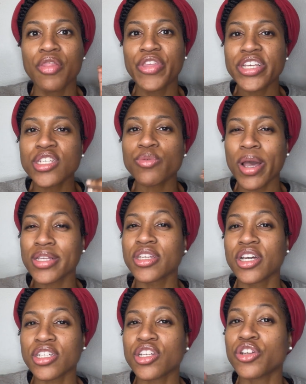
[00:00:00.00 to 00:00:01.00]
this is why it's
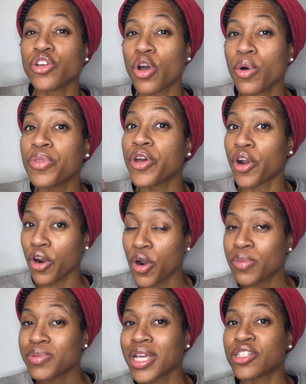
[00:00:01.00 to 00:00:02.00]
good to know the
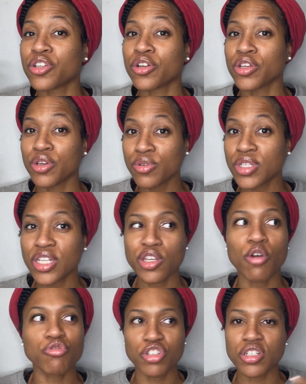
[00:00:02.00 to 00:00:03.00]
herbs that you're using.
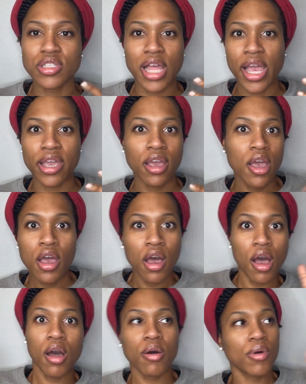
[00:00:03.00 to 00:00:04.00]
Don't just like,
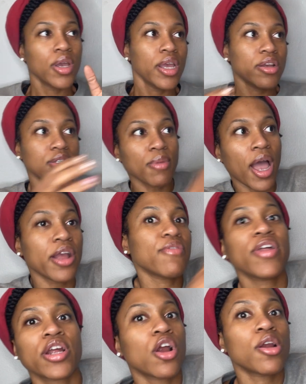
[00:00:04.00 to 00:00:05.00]
oh, here's some
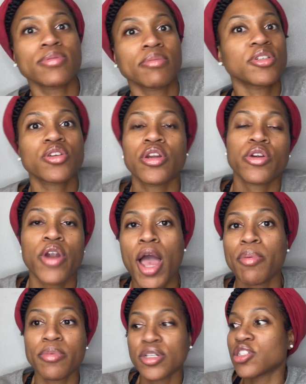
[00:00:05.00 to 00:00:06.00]
Ayurvedic herbs, I'm just gonna grab
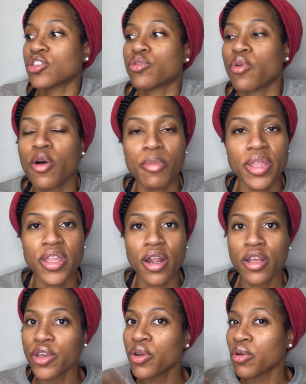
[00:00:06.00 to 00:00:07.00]
them and just throw them in there.
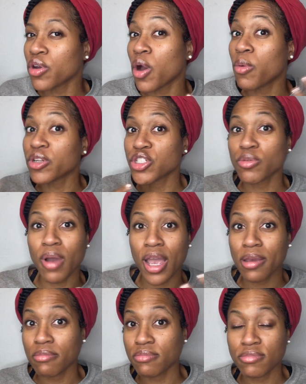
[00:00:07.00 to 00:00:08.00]
You don't know what you
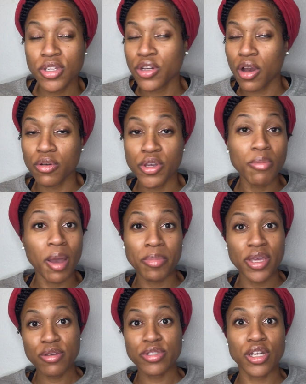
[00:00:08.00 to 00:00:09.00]
might, you know, you might be
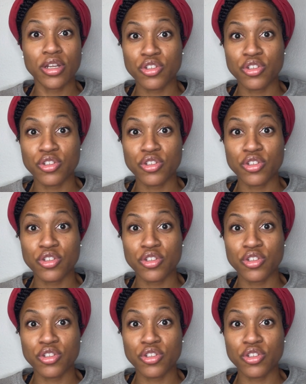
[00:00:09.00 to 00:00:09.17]
using a